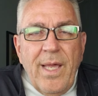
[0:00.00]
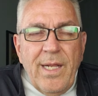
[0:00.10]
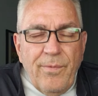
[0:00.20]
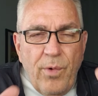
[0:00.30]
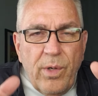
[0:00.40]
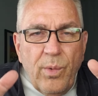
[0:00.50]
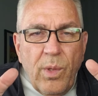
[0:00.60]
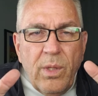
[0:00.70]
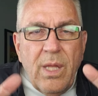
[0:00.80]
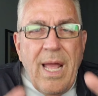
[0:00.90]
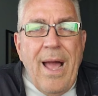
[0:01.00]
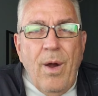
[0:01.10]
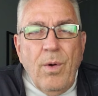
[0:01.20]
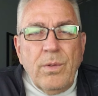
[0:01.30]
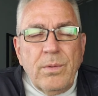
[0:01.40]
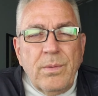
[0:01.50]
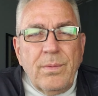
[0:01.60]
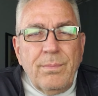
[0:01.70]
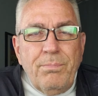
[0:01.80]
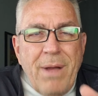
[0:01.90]
And if we're going to allow
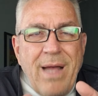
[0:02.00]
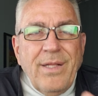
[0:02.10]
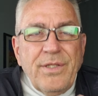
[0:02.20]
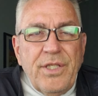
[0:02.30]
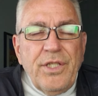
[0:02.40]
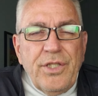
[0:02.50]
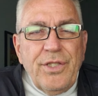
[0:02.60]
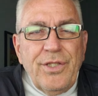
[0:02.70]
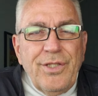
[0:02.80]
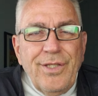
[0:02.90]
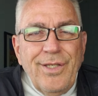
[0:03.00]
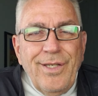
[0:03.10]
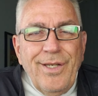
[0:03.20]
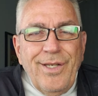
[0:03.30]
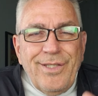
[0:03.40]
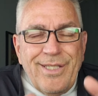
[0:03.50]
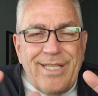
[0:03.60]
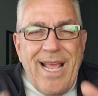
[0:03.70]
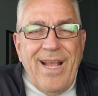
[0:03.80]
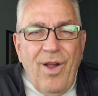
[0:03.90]
politicians to
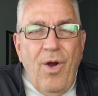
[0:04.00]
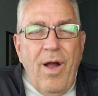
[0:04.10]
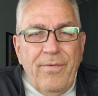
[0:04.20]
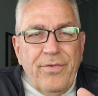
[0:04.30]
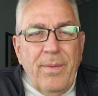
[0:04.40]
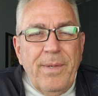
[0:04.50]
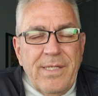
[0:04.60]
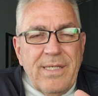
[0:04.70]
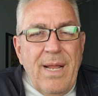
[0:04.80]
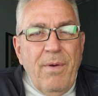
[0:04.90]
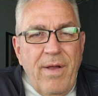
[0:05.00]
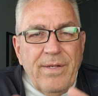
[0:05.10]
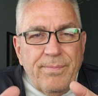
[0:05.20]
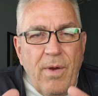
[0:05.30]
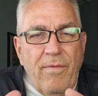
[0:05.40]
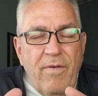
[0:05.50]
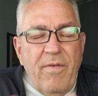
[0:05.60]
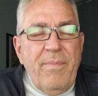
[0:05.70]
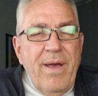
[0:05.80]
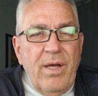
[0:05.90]
take off somebody's name off of
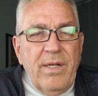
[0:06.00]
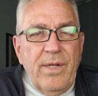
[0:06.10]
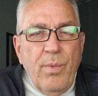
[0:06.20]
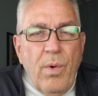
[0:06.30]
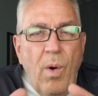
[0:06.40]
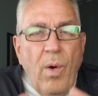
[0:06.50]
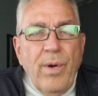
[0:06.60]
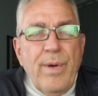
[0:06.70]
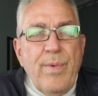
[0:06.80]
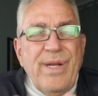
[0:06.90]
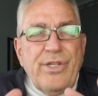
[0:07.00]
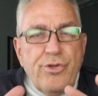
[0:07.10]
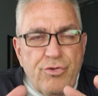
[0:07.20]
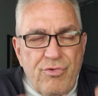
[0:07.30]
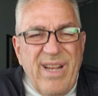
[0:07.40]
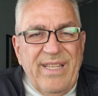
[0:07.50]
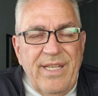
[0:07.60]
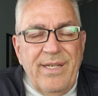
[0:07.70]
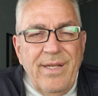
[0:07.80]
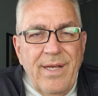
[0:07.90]
a ballot. We're already
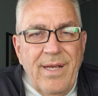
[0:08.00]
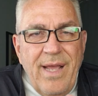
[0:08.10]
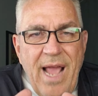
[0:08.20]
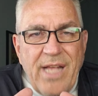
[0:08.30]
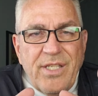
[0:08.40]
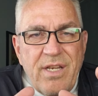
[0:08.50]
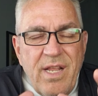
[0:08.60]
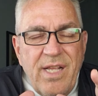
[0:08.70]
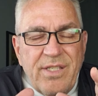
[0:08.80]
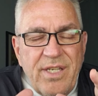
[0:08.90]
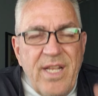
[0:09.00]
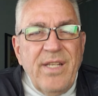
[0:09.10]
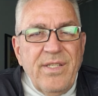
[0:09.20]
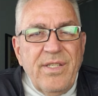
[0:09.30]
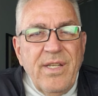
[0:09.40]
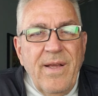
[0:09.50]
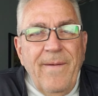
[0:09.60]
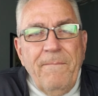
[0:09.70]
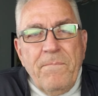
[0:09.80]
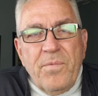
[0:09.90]
restricted as it is
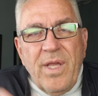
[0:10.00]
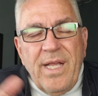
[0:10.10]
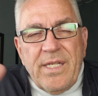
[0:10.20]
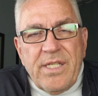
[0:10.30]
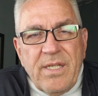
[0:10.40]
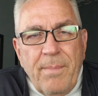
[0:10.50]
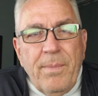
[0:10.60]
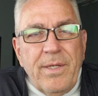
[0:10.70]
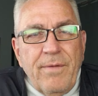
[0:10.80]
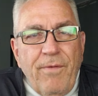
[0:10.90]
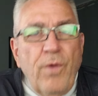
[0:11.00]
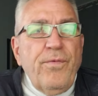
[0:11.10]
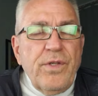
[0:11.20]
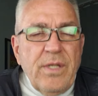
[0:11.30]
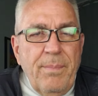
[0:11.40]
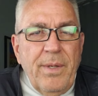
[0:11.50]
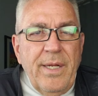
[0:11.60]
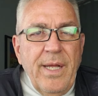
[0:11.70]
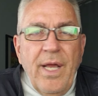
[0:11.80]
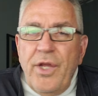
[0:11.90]
to get somebody to vote for
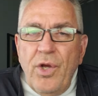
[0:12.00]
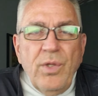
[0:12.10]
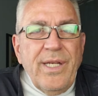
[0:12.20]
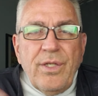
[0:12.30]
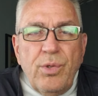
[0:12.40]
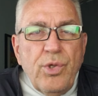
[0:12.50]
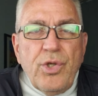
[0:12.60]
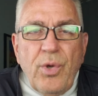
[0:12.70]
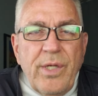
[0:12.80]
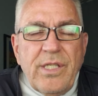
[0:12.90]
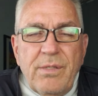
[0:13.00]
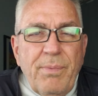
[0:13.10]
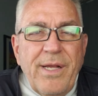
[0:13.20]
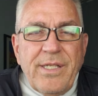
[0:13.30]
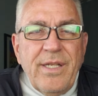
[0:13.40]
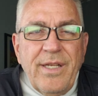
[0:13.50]
somebody. You only get two choices, basically.